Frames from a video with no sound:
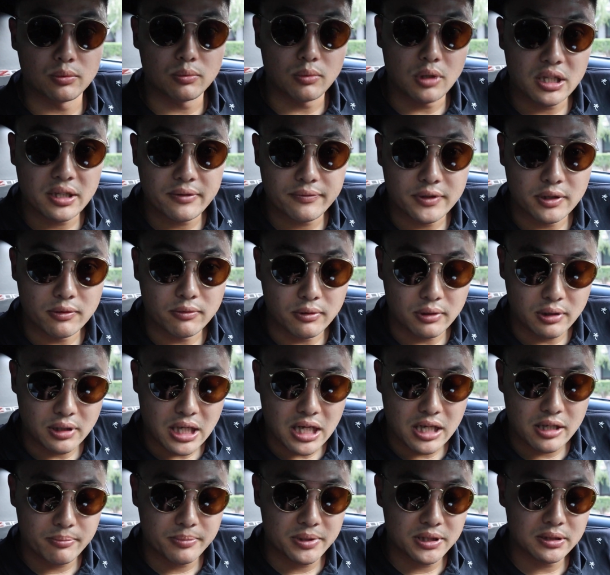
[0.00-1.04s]
one of the
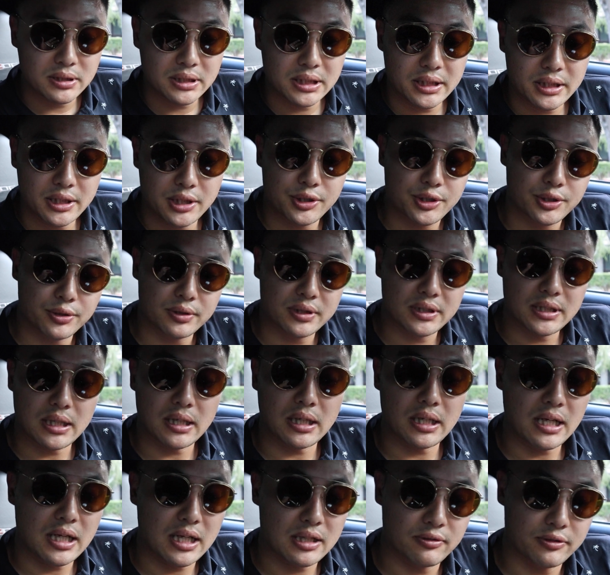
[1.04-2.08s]
reliability issues that
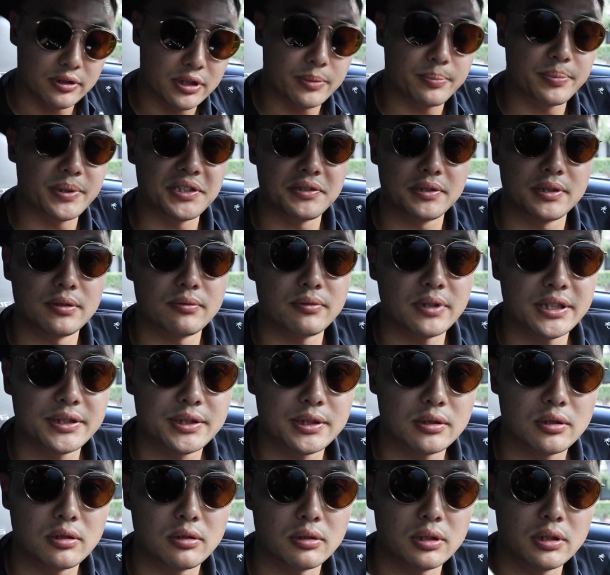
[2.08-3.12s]
I had with the BC
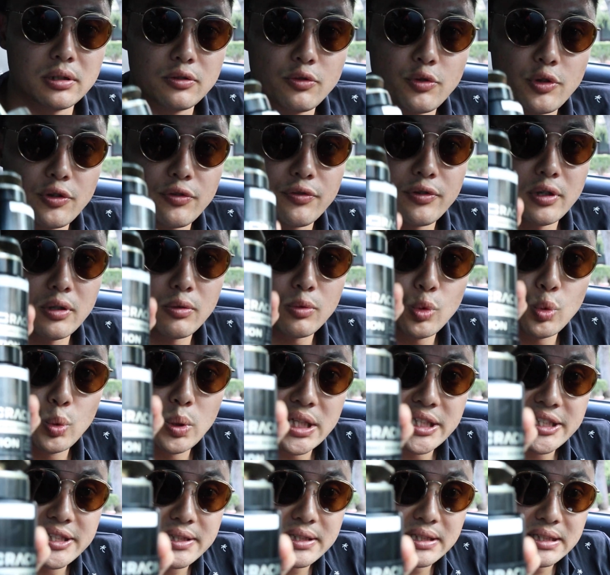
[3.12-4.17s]
Racing coilover
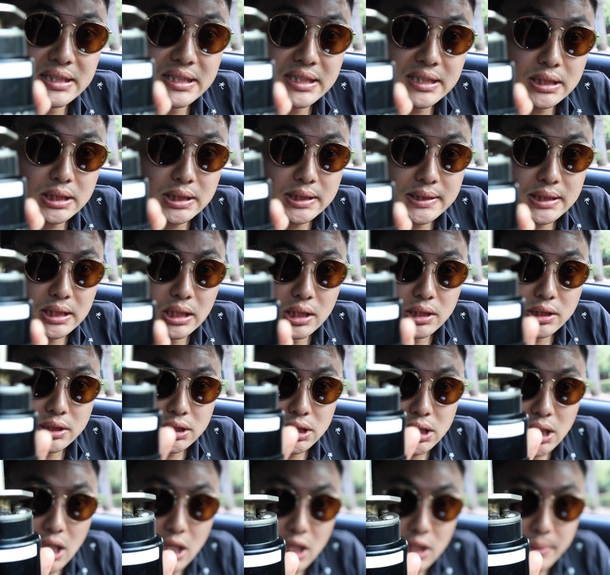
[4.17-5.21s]
was this
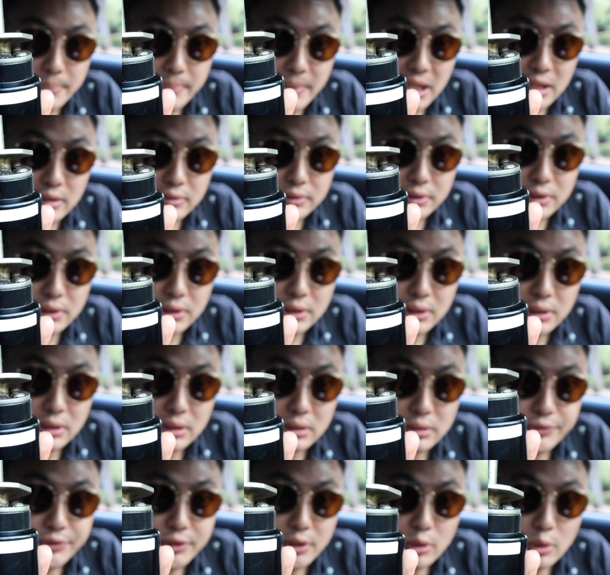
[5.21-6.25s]
shock mount.
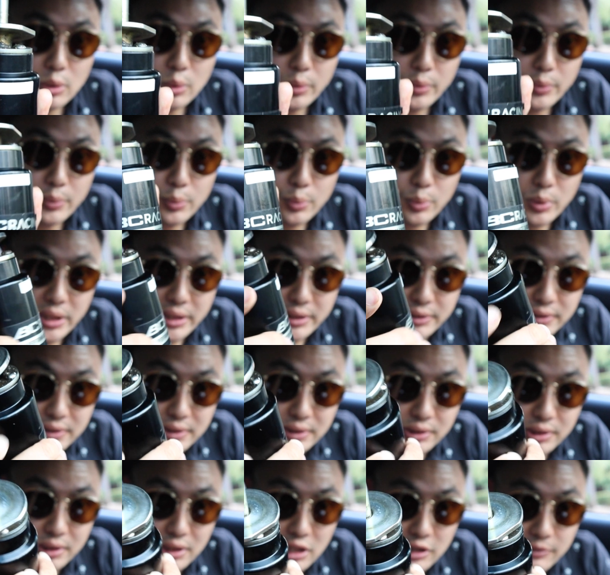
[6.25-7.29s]
So what is
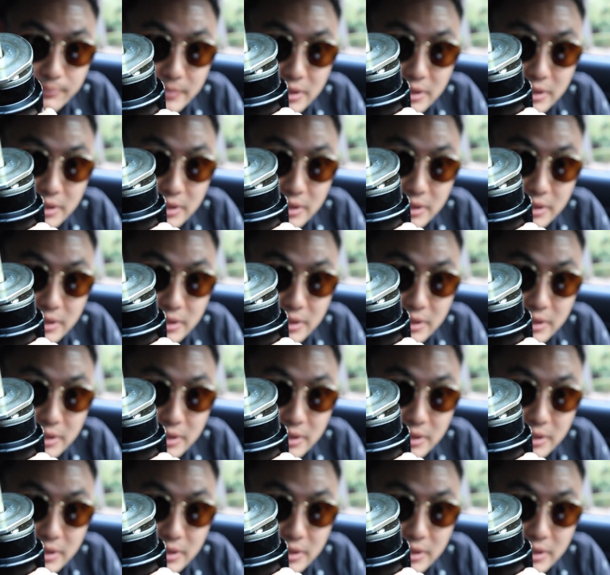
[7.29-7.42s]
the shock